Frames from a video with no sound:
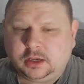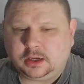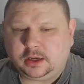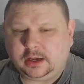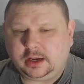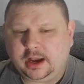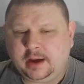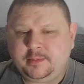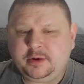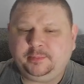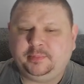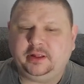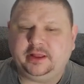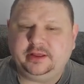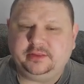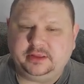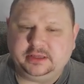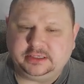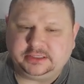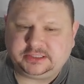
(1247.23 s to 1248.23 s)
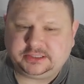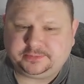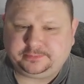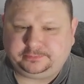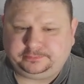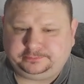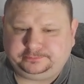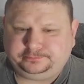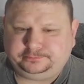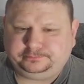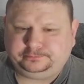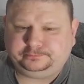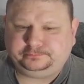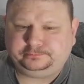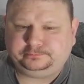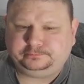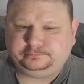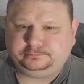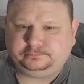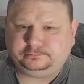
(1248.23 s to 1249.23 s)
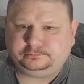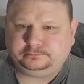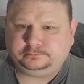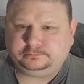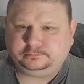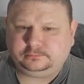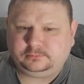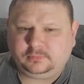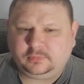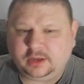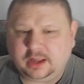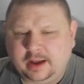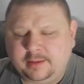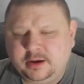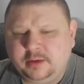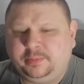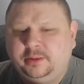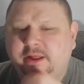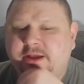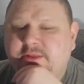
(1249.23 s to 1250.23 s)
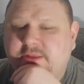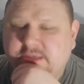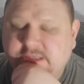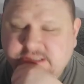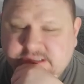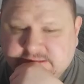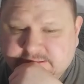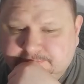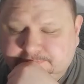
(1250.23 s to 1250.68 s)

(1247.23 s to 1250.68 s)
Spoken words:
I'm going to play this. I'm going to play this.